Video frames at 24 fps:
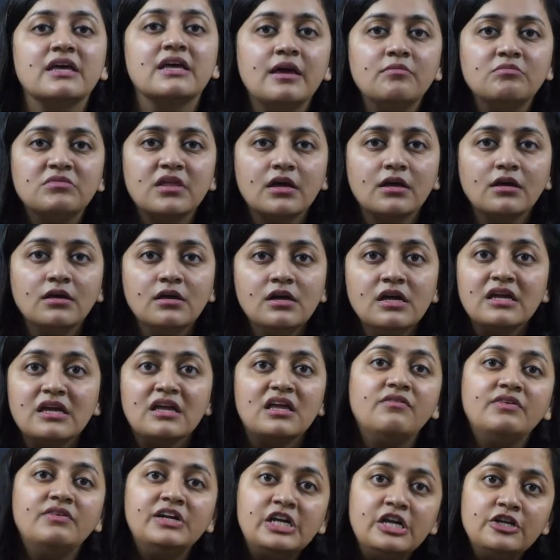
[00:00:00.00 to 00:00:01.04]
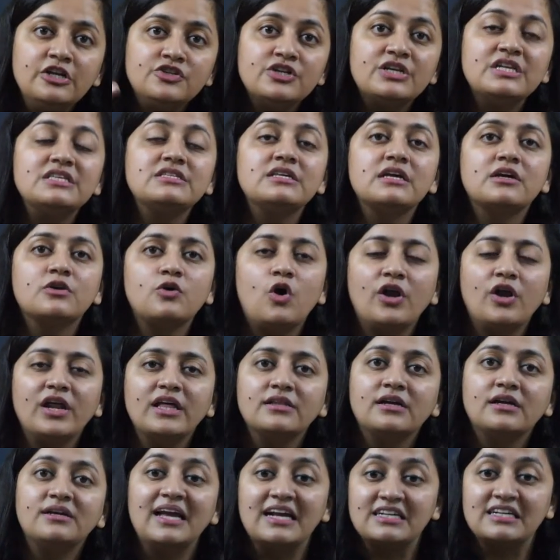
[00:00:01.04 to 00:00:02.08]
same thing even teacher is
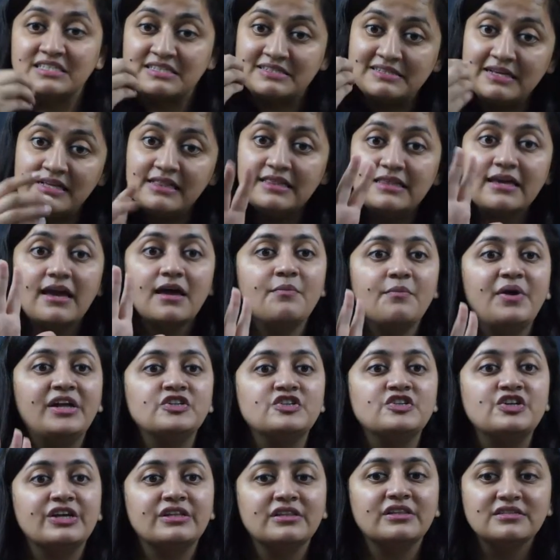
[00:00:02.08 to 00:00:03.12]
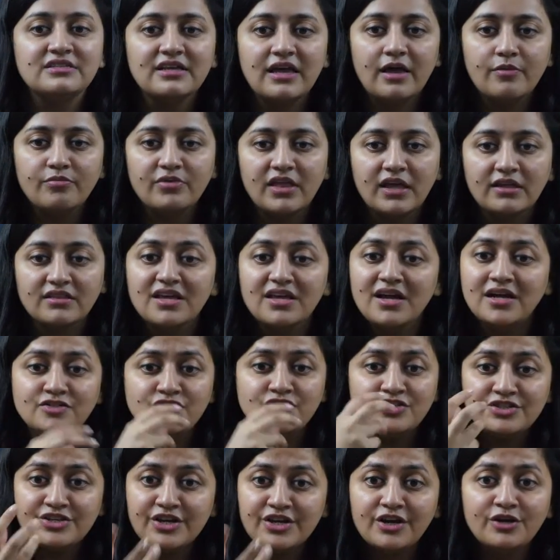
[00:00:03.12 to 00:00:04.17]
ignoring the text still they are mentioning the same thing they are
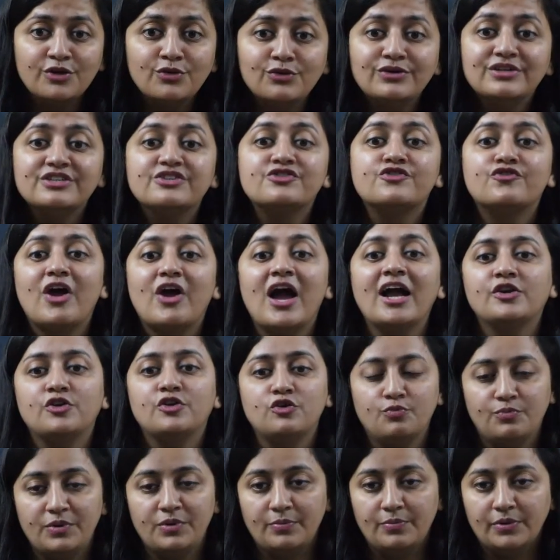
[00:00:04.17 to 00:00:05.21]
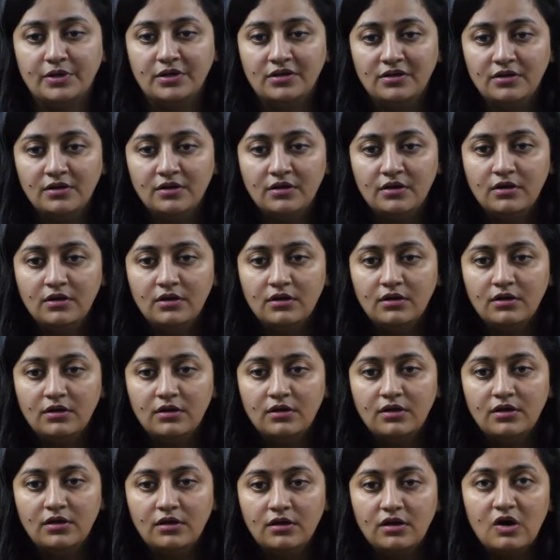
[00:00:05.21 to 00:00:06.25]
just here to distract you people
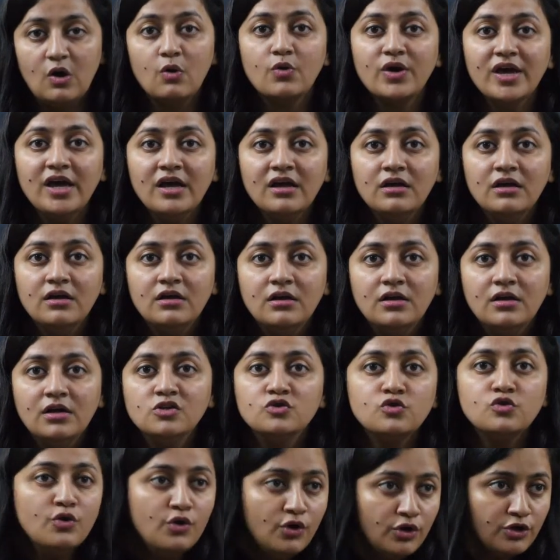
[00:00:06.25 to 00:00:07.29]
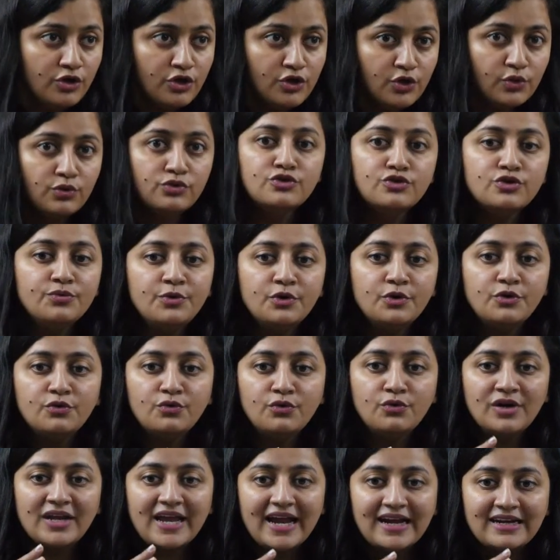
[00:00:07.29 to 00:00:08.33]
okay so on youtube you
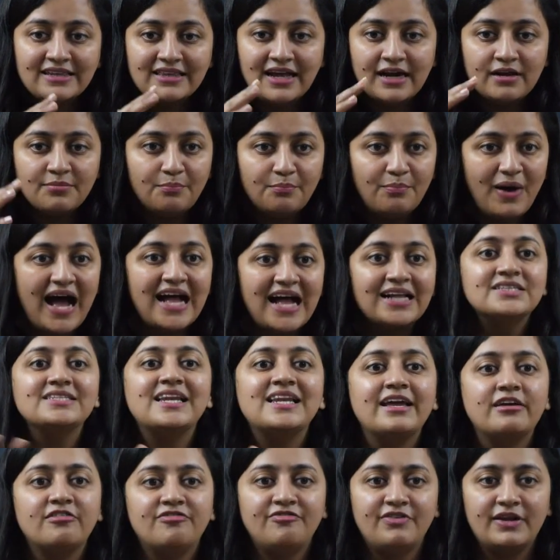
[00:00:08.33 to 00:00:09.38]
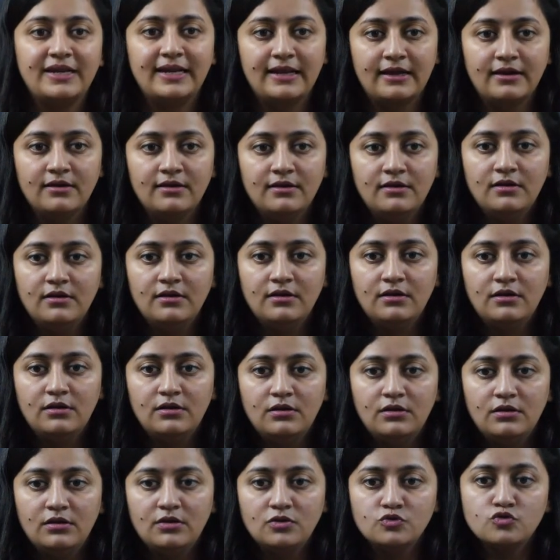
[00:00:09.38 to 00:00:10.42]
don't get that batch like feeling
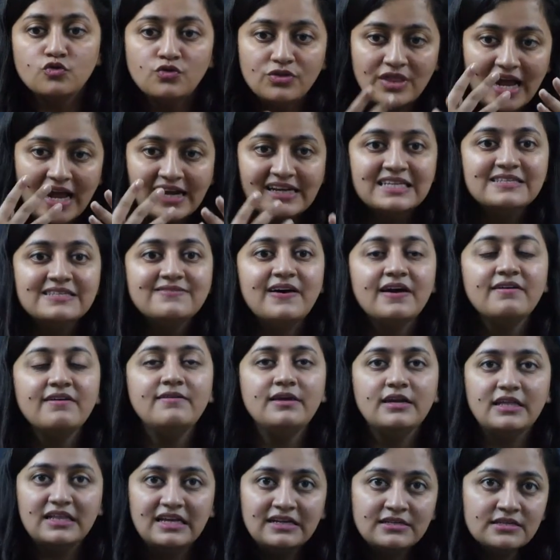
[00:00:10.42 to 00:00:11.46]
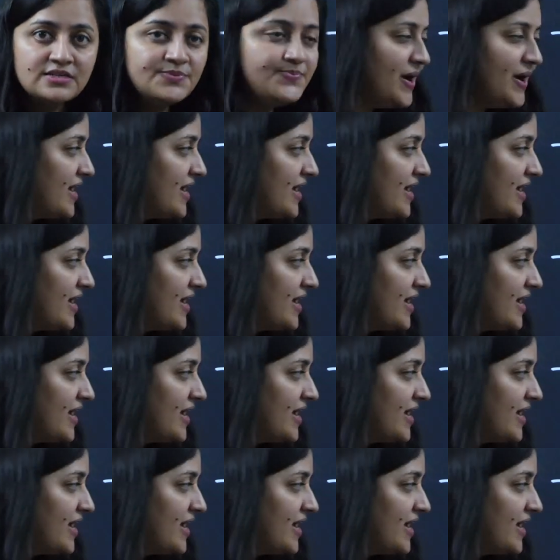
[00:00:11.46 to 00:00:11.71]
so that is why we, it is